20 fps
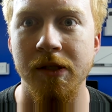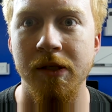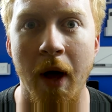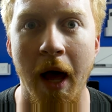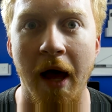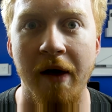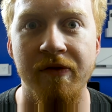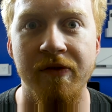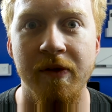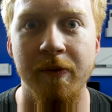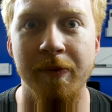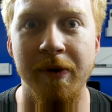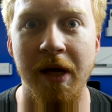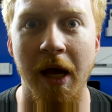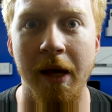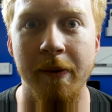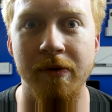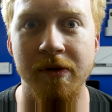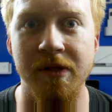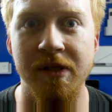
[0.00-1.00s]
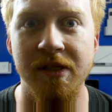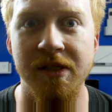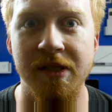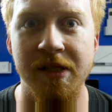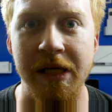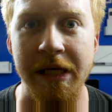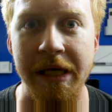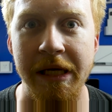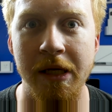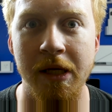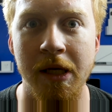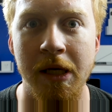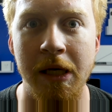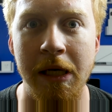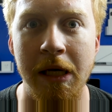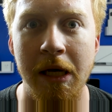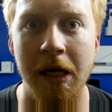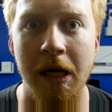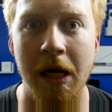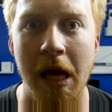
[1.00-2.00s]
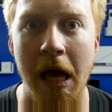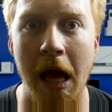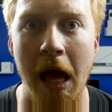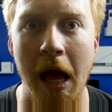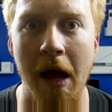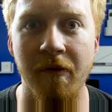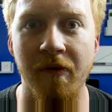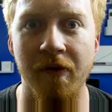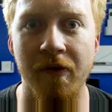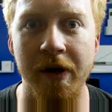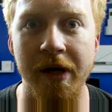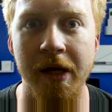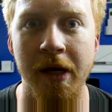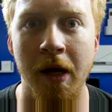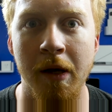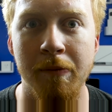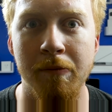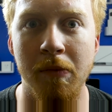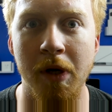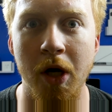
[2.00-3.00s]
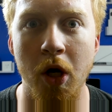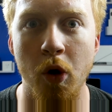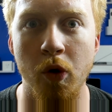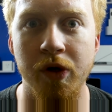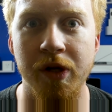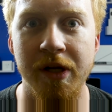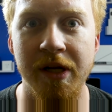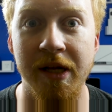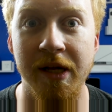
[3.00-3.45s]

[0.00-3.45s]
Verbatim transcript: You have to be able to see every minute